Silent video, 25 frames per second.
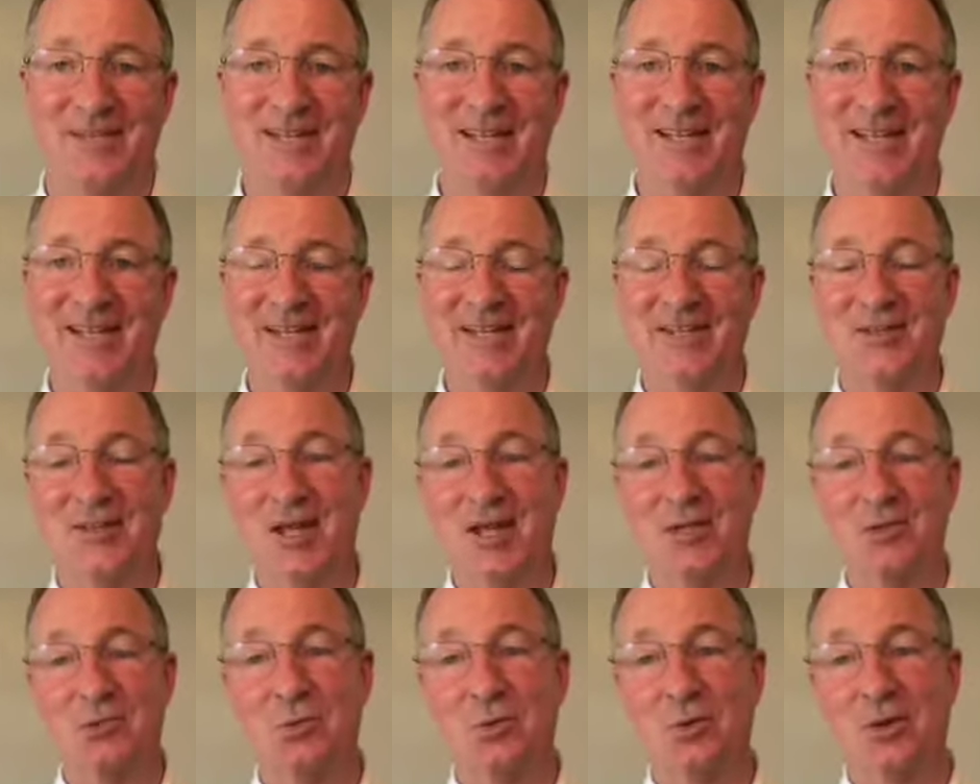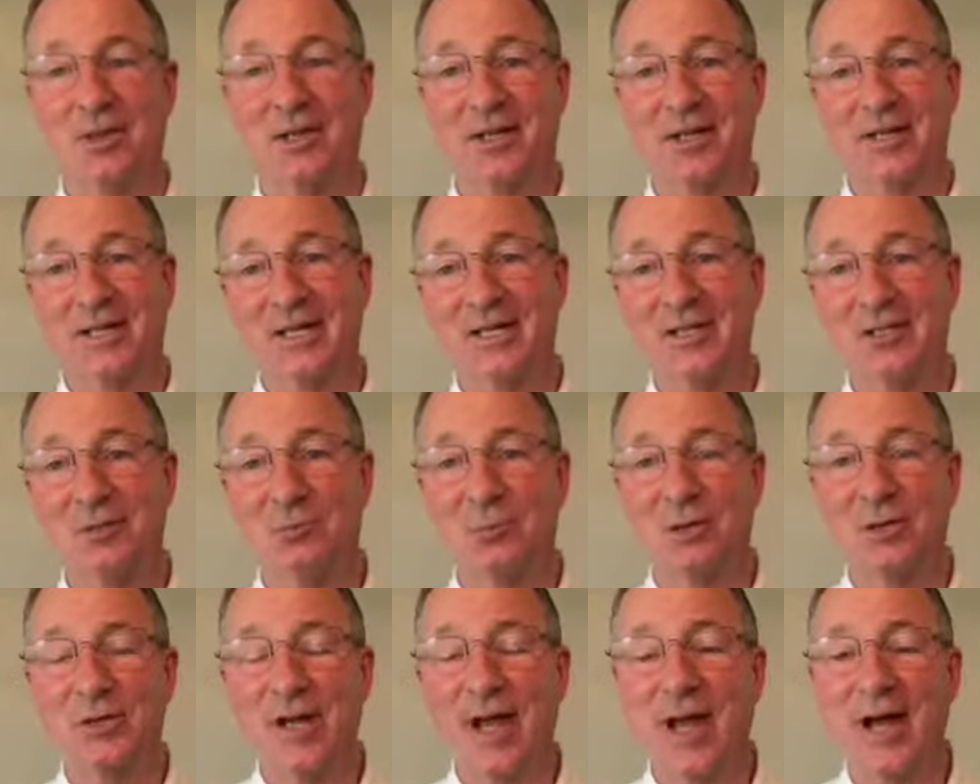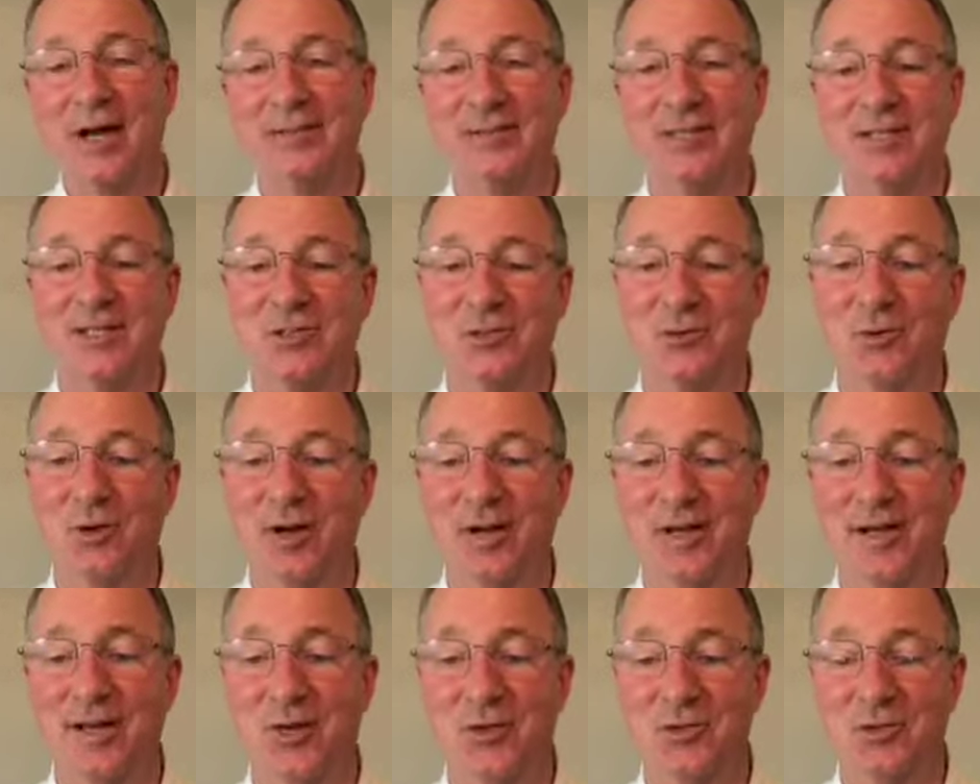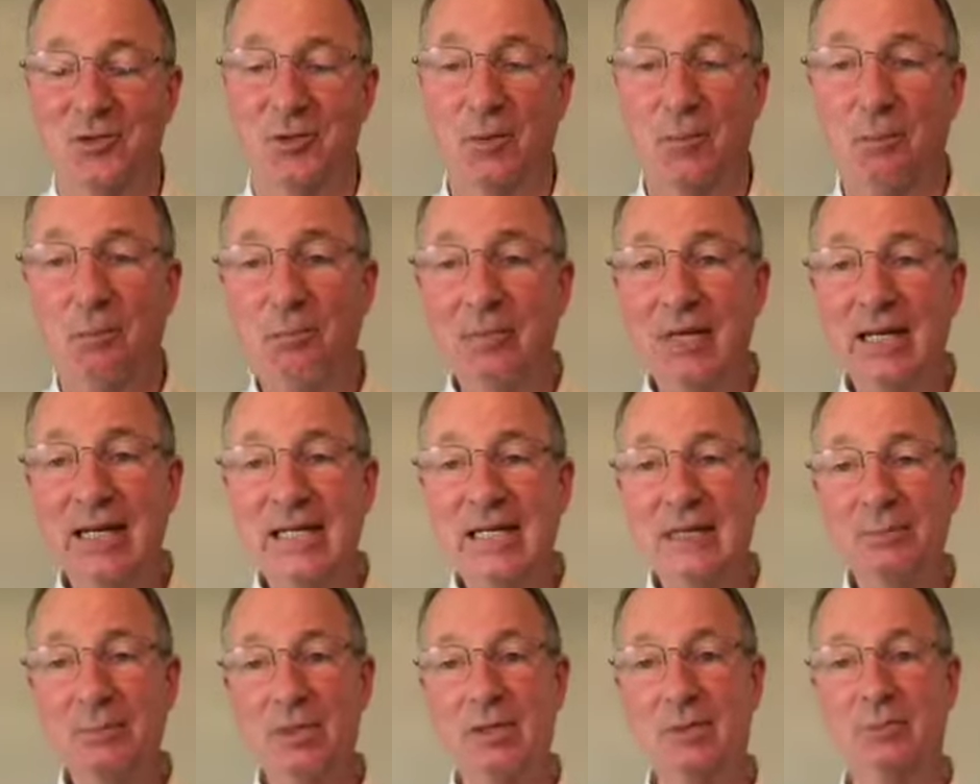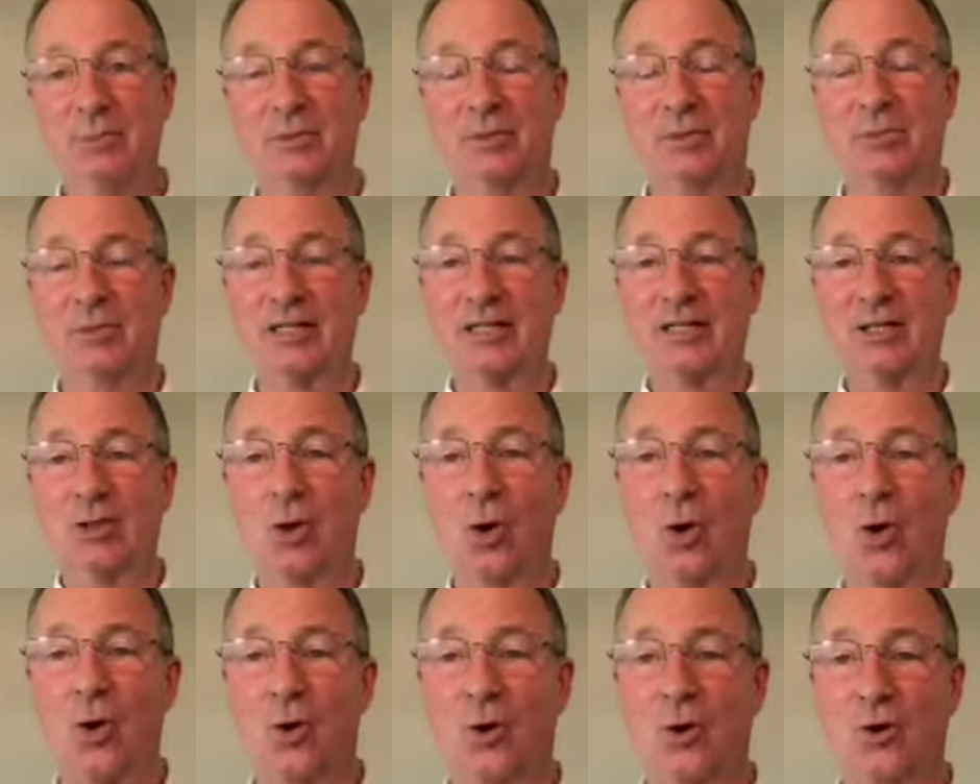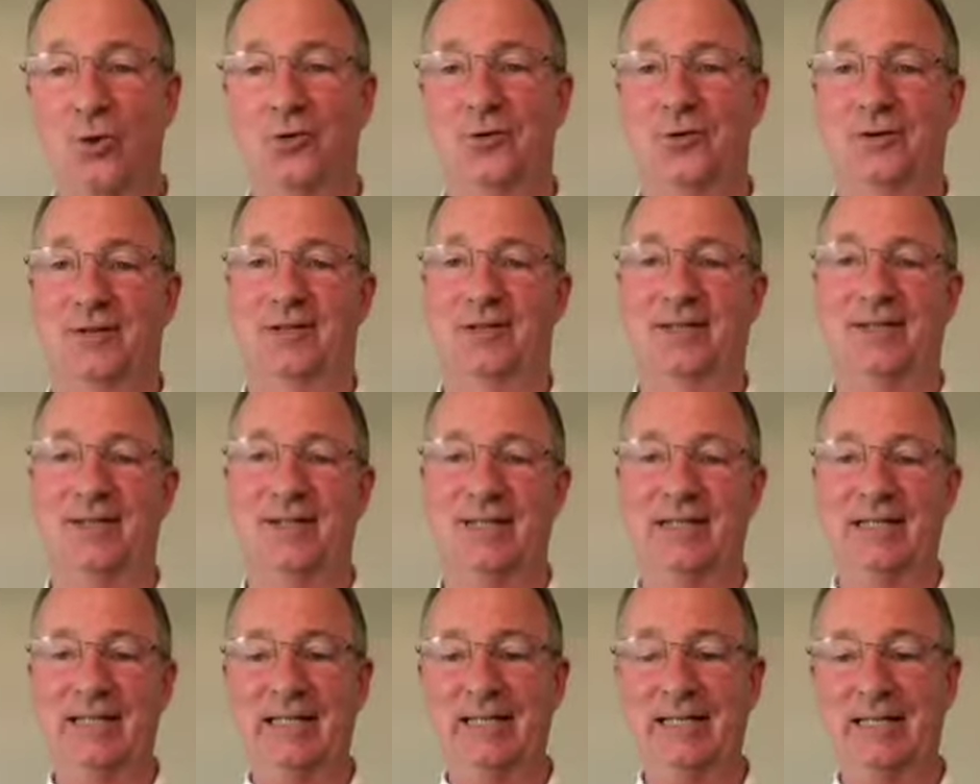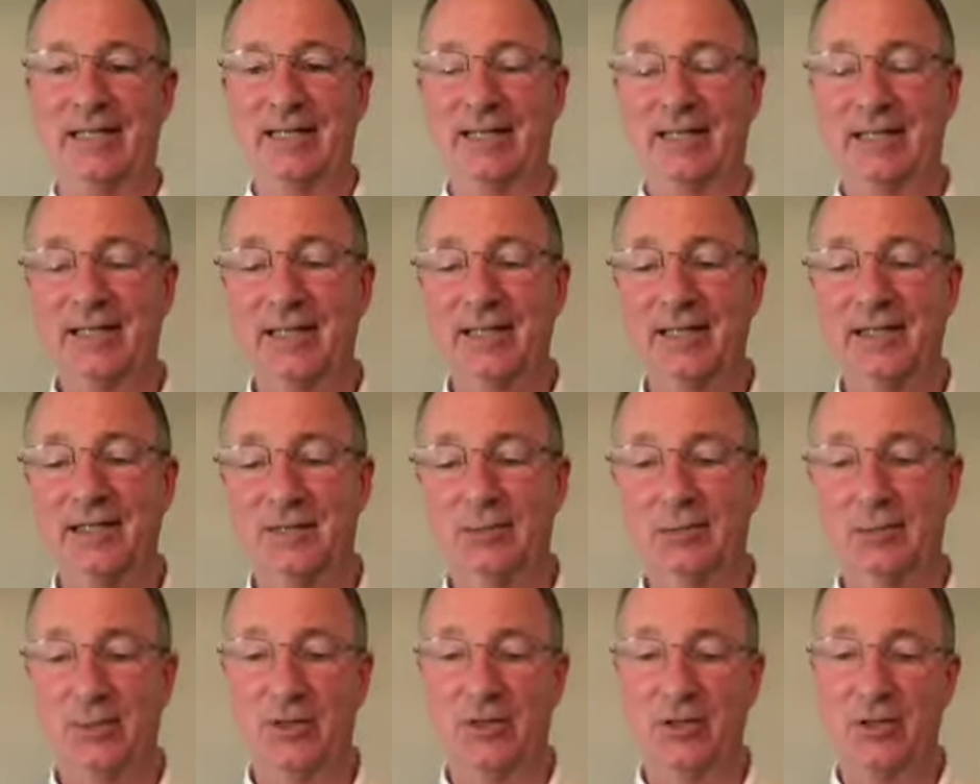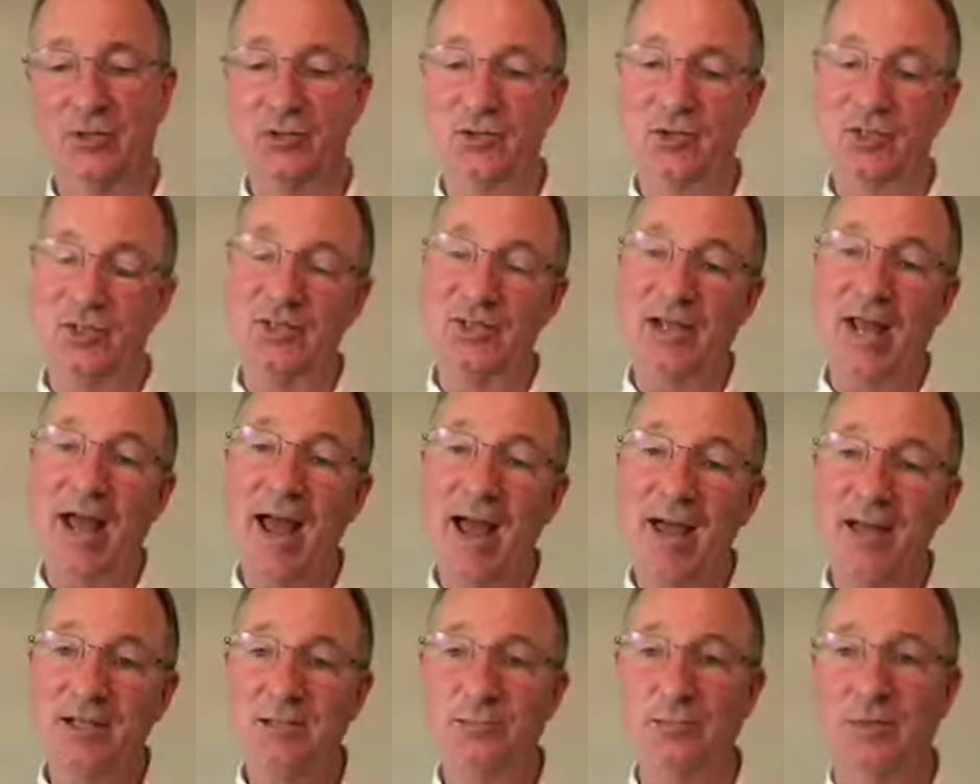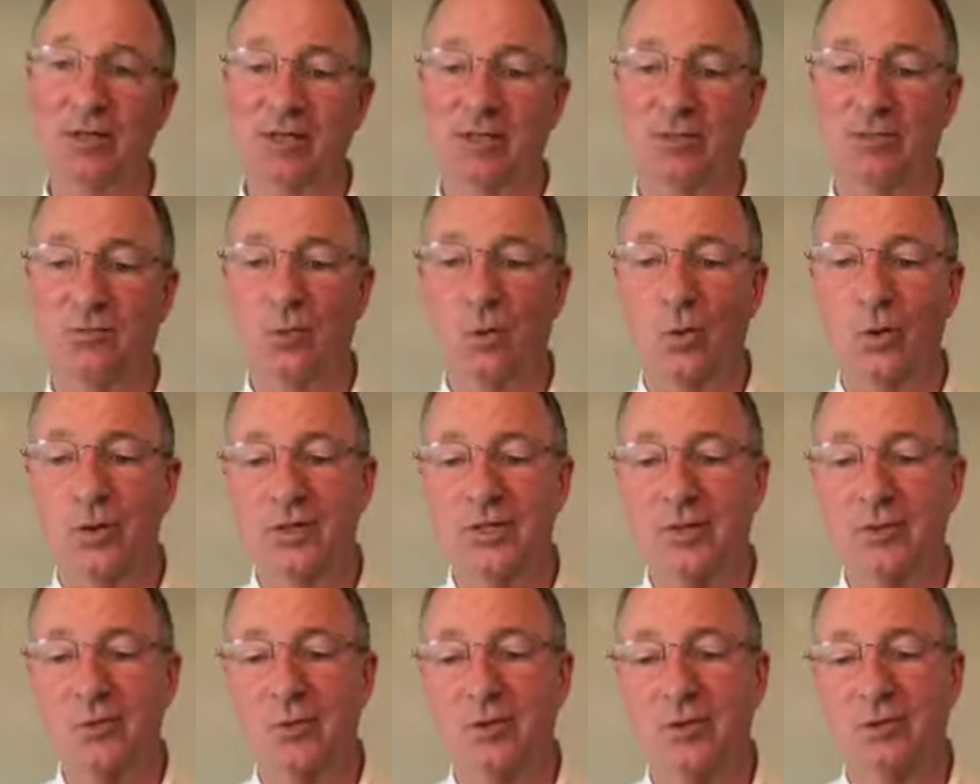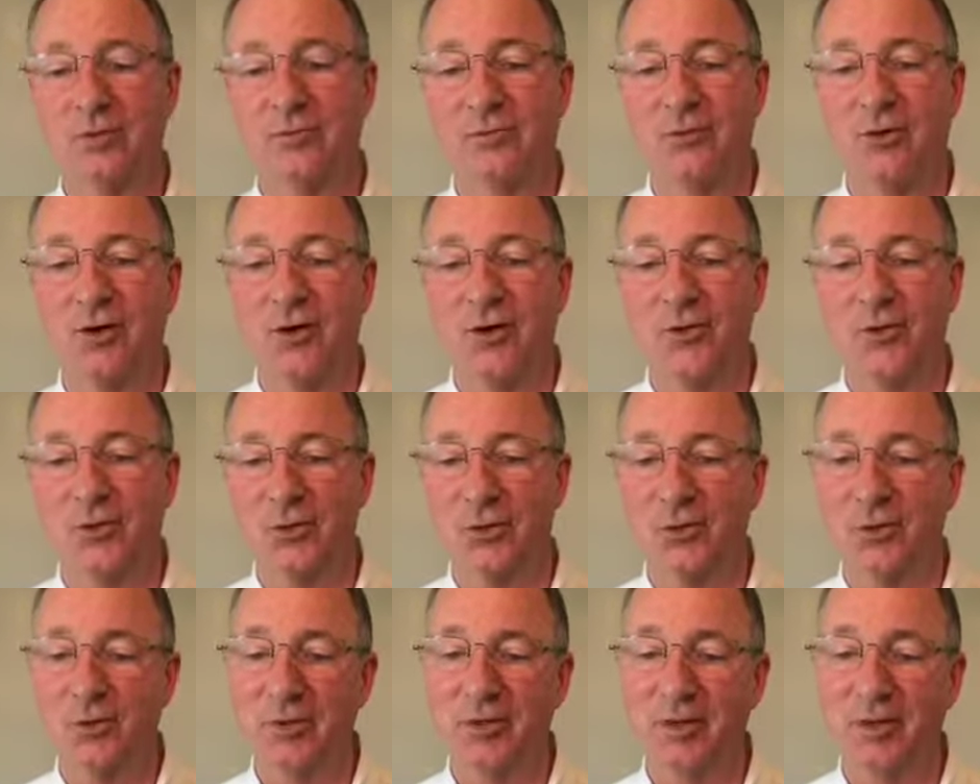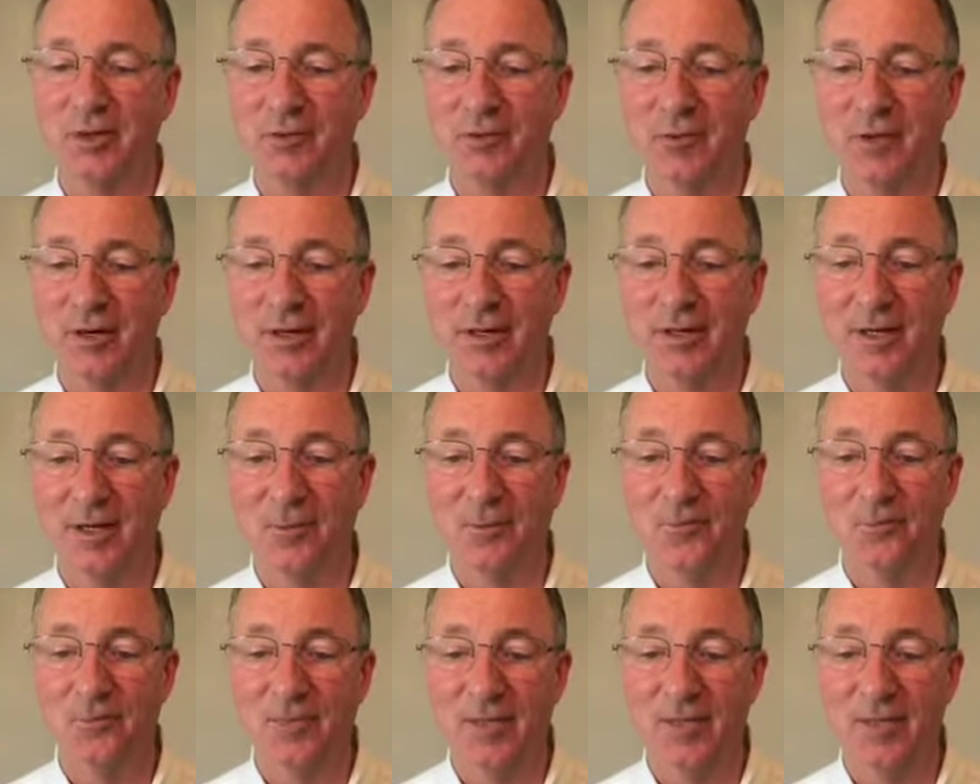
And that's one of the kingdom realities right now is that many people are being called into the kingdom. And there's this aspect of working with the Father going on right now.